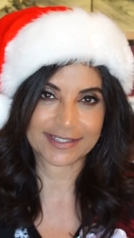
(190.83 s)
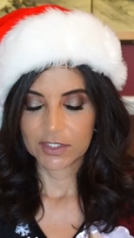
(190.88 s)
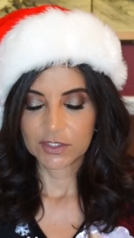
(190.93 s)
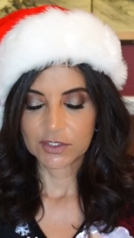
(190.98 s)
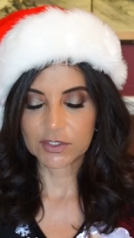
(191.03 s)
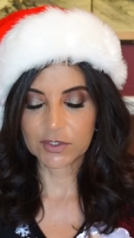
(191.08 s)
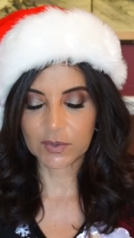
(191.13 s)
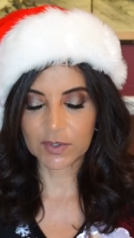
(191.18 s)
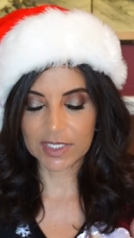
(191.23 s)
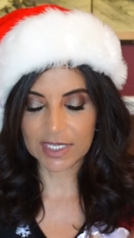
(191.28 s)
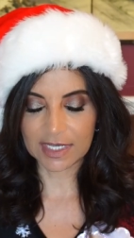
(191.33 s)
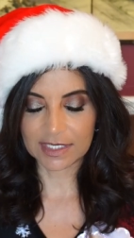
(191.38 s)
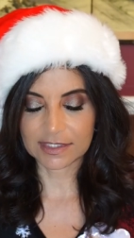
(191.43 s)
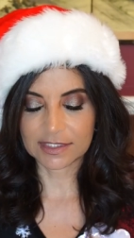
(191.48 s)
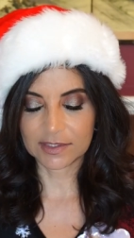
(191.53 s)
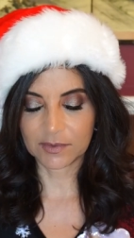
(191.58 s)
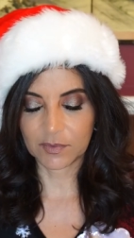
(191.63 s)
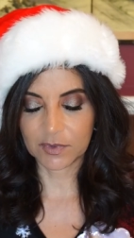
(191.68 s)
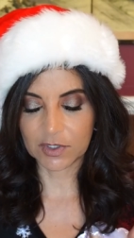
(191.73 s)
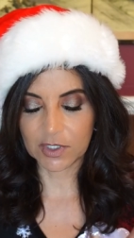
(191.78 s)
So
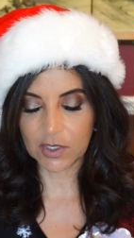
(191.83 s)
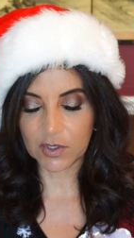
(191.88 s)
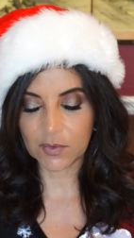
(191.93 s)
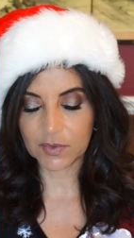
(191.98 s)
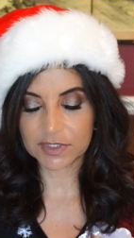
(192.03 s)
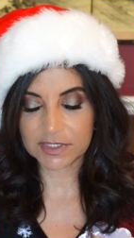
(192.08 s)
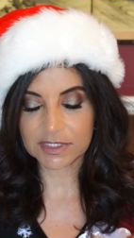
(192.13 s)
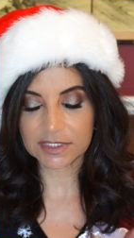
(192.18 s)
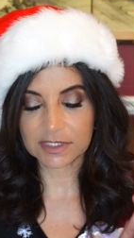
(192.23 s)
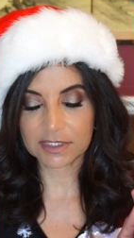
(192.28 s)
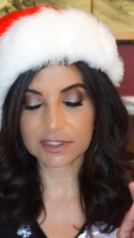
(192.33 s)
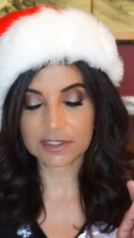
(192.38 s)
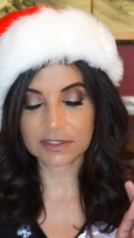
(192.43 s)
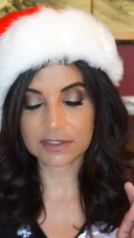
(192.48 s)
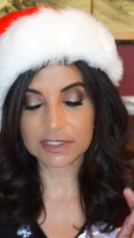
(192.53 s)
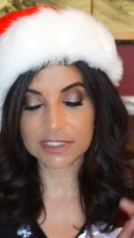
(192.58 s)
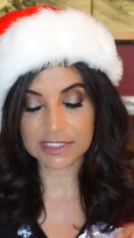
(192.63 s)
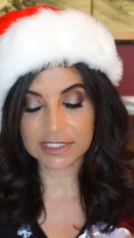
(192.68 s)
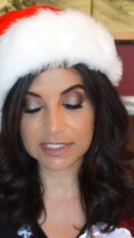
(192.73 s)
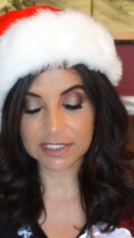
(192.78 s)
yes, it will go
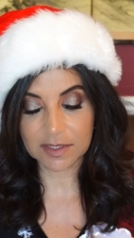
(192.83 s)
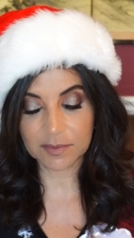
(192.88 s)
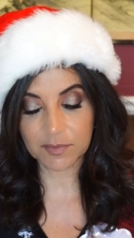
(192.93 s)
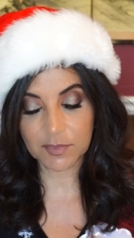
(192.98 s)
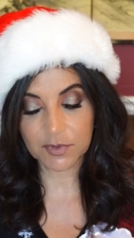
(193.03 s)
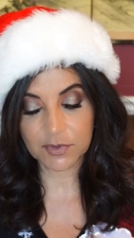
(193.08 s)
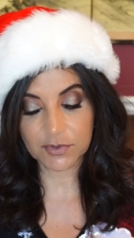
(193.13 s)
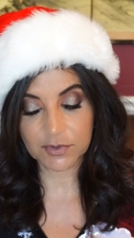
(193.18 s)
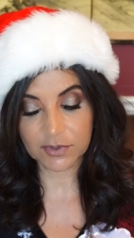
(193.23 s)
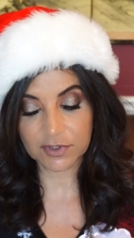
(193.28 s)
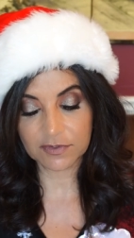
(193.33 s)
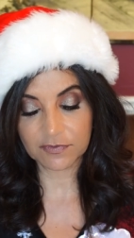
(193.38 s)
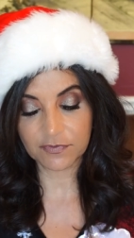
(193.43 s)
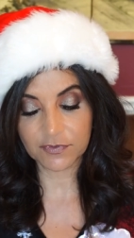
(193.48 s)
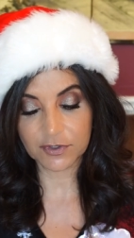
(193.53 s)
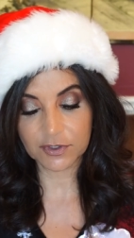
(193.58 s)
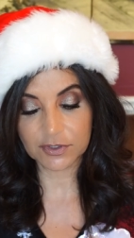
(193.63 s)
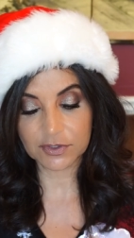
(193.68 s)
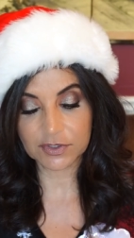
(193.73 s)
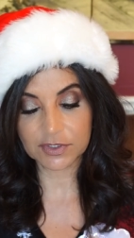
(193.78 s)
until December
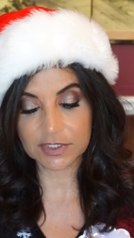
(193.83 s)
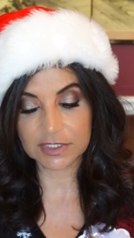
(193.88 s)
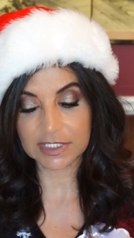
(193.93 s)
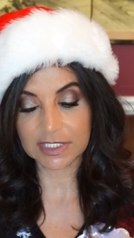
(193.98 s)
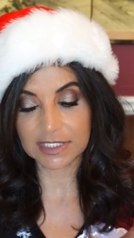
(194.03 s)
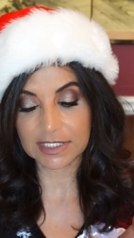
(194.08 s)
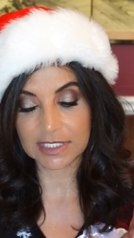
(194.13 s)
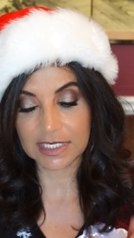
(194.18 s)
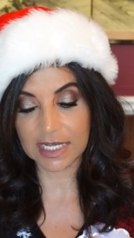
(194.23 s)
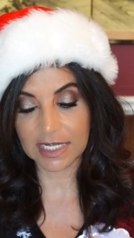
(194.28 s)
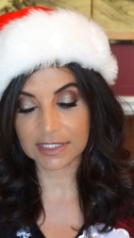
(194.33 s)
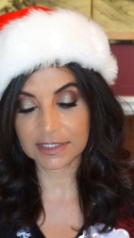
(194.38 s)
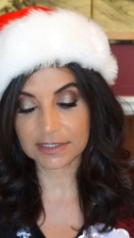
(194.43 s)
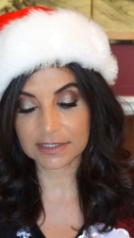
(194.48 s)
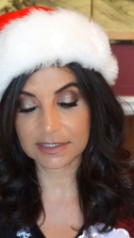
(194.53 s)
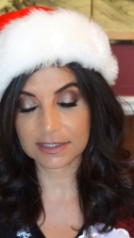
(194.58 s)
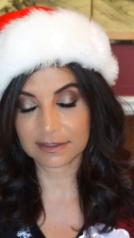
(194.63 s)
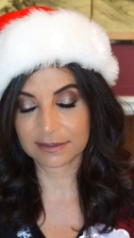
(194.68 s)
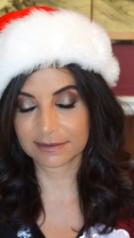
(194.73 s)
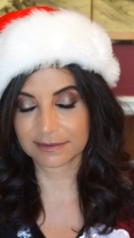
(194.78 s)
31st,
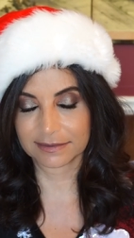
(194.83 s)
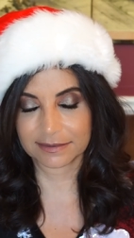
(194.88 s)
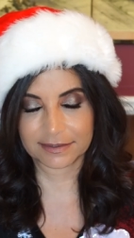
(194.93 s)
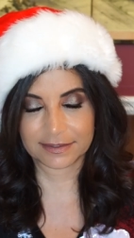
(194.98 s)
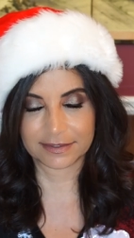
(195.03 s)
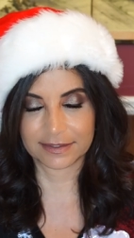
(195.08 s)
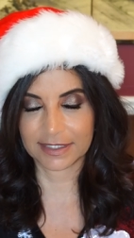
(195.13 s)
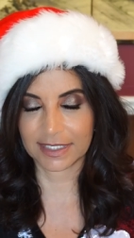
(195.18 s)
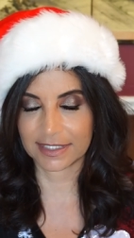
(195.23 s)
19,